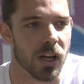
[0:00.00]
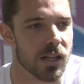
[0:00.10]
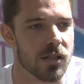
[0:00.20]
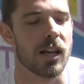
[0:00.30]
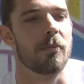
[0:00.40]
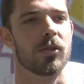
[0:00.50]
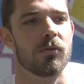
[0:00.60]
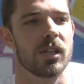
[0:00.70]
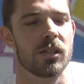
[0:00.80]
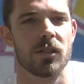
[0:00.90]
get a slap on
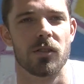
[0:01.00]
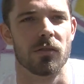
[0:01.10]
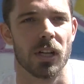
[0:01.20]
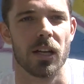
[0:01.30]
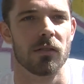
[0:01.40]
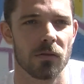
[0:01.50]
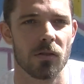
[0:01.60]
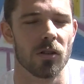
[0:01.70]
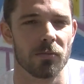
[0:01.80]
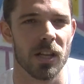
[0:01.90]
the wrist or get
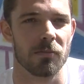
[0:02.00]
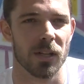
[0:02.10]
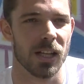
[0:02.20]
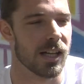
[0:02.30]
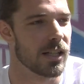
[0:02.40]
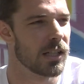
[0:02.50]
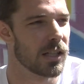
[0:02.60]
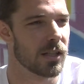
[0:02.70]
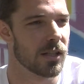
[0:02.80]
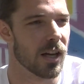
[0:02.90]
caught by the
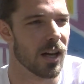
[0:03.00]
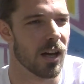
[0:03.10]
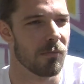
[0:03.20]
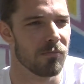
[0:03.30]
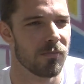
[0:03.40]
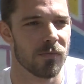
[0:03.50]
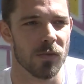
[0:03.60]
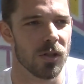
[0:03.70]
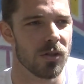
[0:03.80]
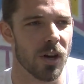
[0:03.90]
police,
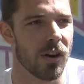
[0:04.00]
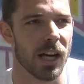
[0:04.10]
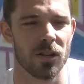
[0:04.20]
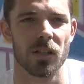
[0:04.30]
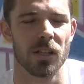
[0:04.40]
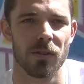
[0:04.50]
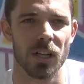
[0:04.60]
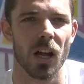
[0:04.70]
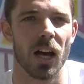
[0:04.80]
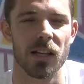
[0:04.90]
you don't actually
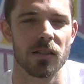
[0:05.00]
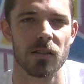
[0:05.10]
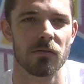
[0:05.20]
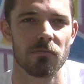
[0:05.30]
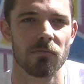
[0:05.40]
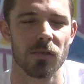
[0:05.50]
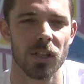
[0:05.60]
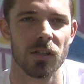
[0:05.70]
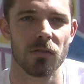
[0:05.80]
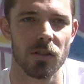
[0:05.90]
realise
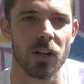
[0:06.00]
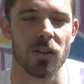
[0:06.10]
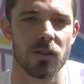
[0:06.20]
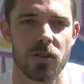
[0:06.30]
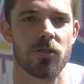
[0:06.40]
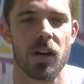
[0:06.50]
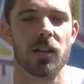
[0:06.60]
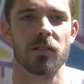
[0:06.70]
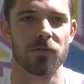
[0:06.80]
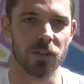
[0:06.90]
the
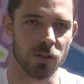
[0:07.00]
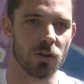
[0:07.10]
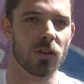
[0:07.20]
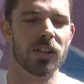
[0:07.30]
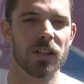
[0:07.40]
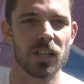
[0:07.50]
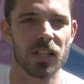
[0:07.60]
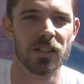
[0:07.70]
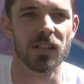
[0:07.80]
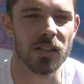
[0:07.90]
strength of the law and that it
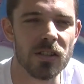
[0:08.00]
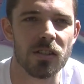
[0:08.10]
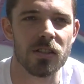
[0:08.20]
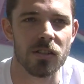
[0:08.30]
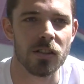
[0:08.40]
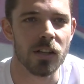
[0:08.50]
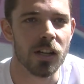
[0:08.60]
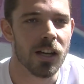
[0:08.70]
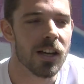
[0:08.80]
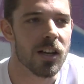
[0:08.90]
exists.
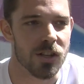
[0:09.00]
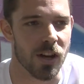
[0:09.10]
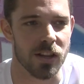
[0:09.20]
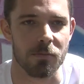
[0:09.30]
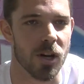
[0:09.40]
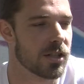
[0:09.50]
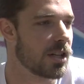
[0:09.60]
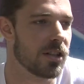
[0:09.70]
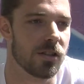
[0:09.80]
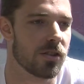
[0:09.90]
So I think
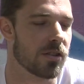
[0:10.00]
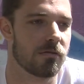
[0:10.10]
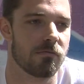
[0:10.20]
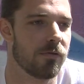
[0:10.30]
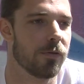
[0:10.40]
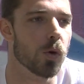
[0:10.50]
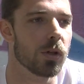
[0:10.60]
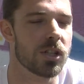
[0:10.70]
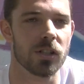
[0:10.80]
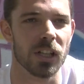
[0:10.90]
most kids just
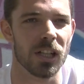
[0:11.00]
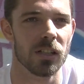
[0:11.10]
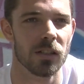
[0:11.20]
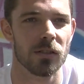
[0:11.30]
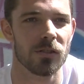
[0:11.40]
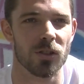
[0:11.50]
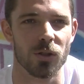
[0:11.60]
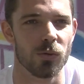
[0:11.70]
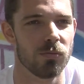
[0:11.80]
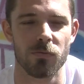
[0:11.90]
foolishly
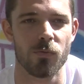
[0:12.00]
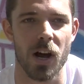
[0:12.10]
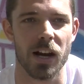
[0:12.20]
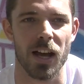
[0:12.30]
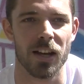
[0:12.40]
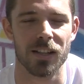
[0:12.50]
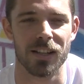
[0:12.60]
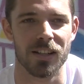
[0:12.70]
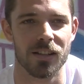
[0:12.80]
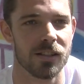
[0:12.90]
do run out
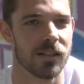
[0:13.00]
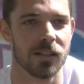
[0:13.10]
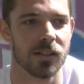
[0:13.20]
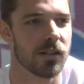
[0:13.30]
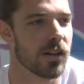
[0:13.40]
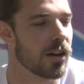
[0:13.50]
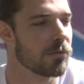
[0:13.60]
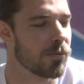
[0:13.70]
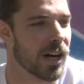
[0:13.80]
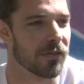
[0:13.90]
and
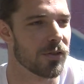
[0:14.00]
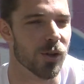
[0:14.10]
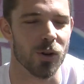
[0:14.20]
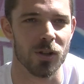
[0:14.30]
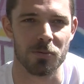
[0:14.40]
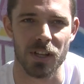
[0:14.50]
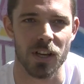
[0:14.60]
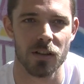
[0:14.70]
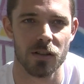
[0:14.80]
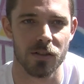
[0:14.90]
break a few laws when
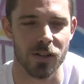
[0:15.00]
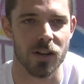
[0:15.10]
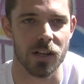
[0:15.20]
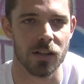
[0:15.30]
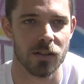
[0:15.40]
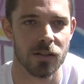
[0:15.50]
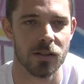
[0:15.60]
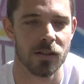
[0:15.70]
they're learning.